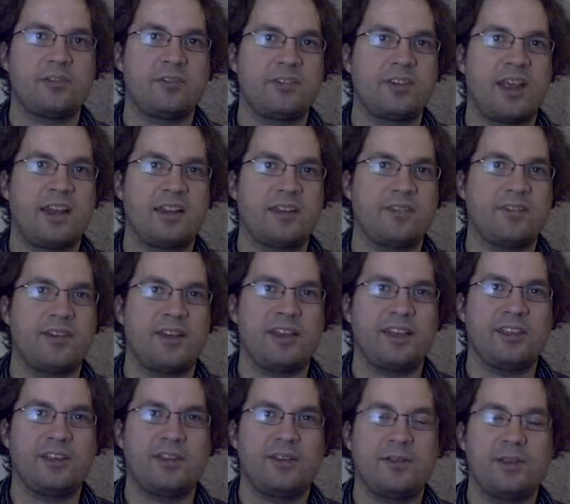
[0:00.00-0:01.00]

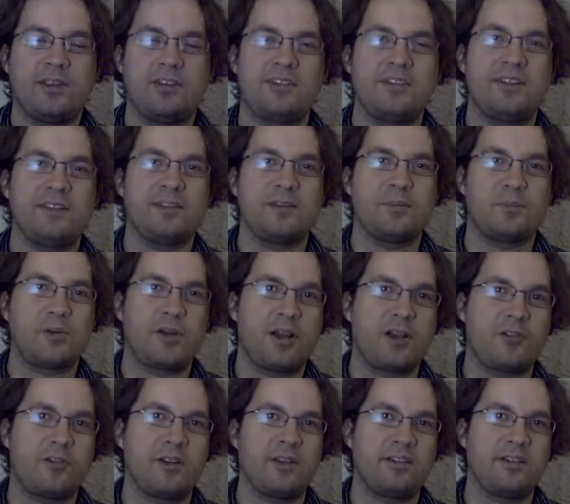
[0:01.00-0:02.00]
satisfying. You, you see the
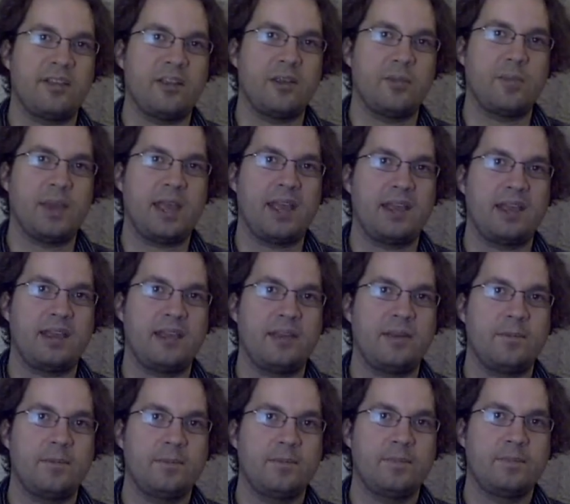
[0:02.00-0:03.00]
progress that you make.
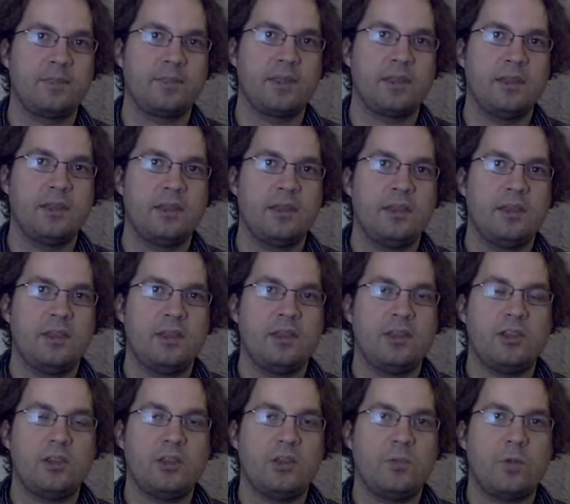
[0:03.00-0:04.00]

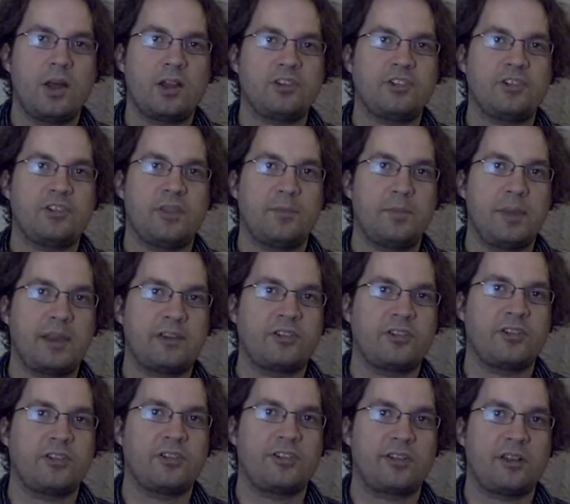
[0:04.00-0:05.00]
You, you watch the
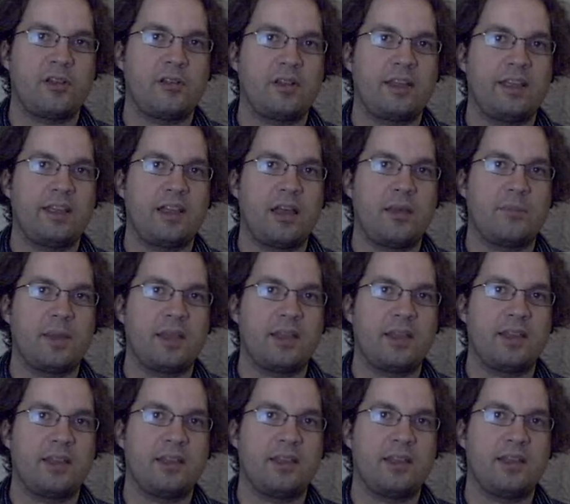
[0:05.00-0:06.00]
picture slowly
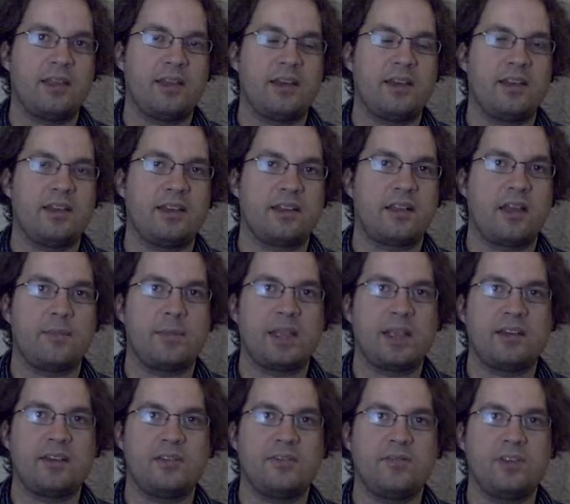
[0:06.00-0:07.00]
coming, uh,
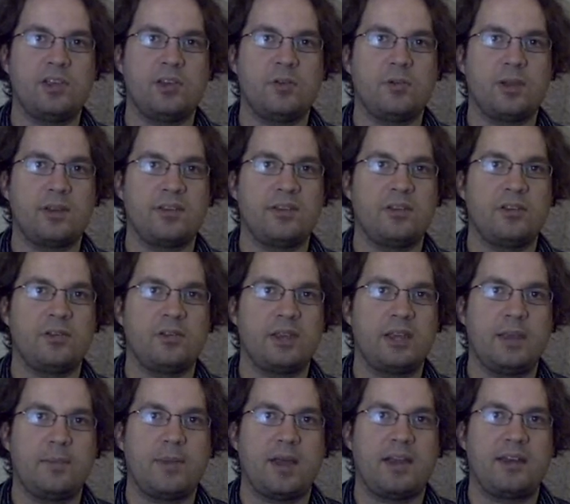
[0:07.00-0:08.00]
coming into view as you
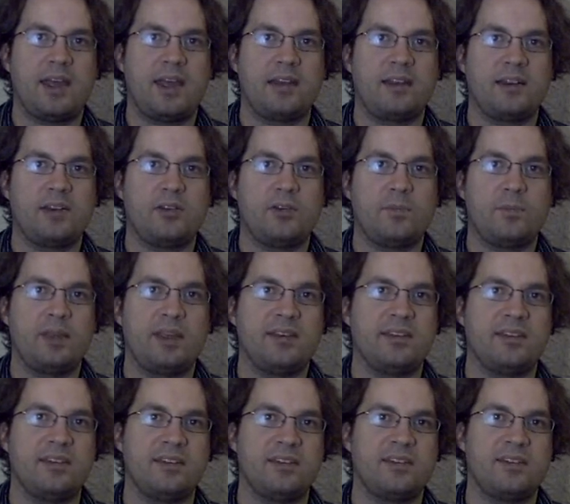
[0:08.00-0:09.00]
keep on adding new
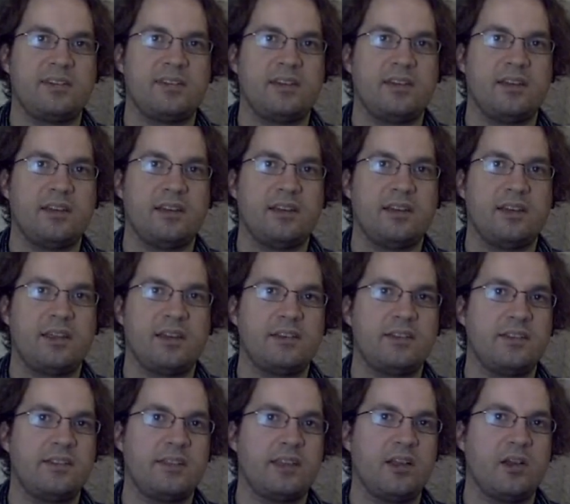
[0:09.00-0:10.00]
pieces uh,
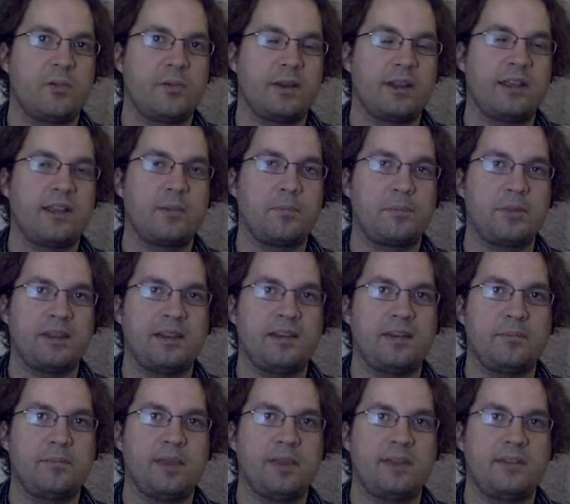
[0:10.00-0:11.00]
into the already
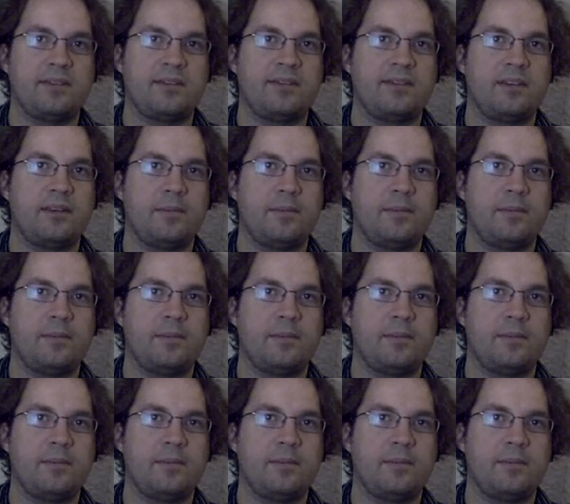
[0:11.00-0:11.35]
completed bits.